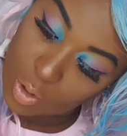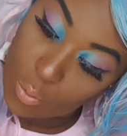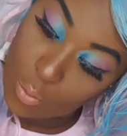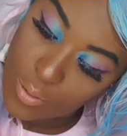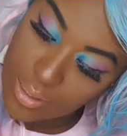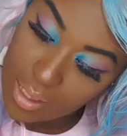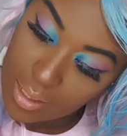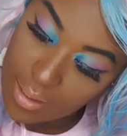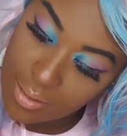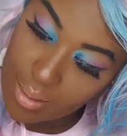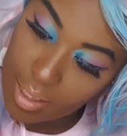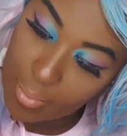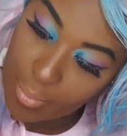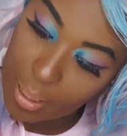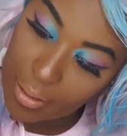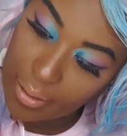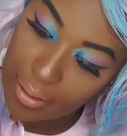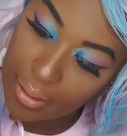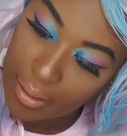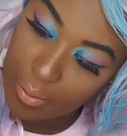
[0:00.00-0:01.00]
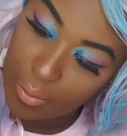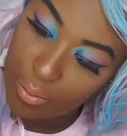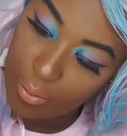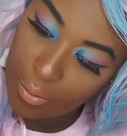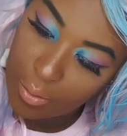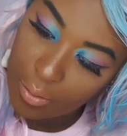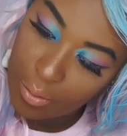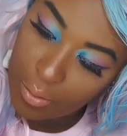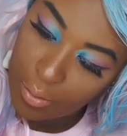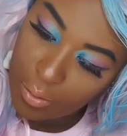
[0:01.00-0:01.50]
Oh, it's starting to come out now.
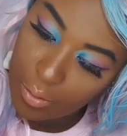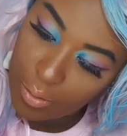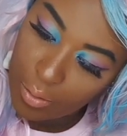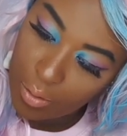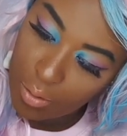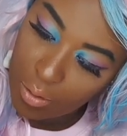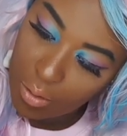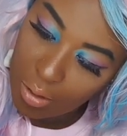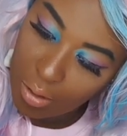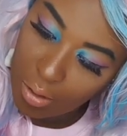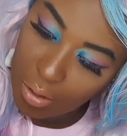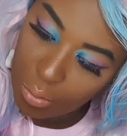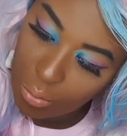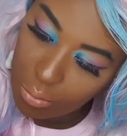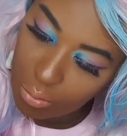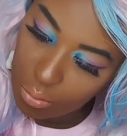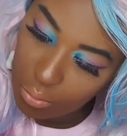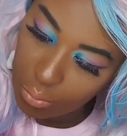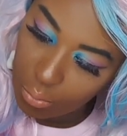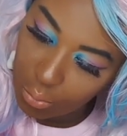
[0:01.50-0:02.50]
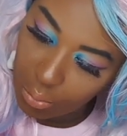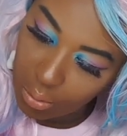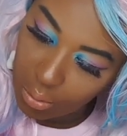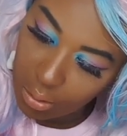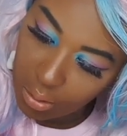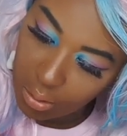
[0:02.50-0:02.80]
Ooh.